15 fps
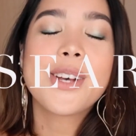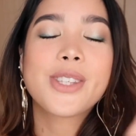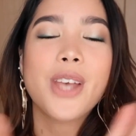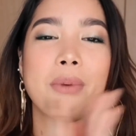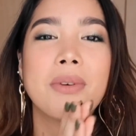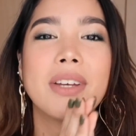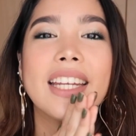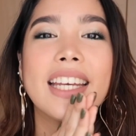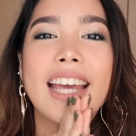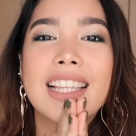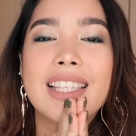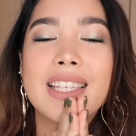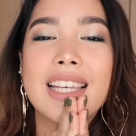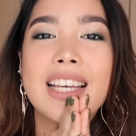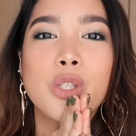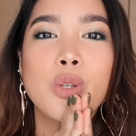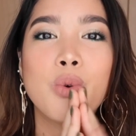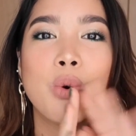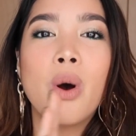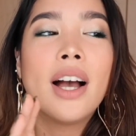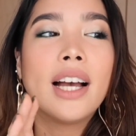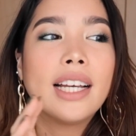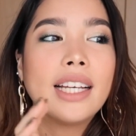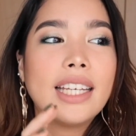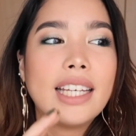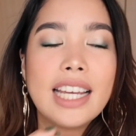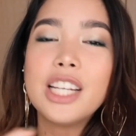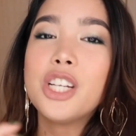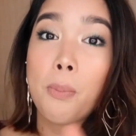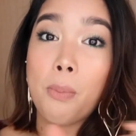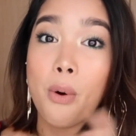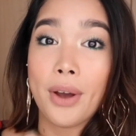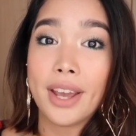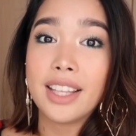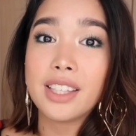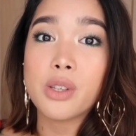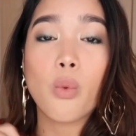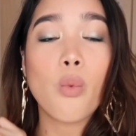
So I'm gonna get into each point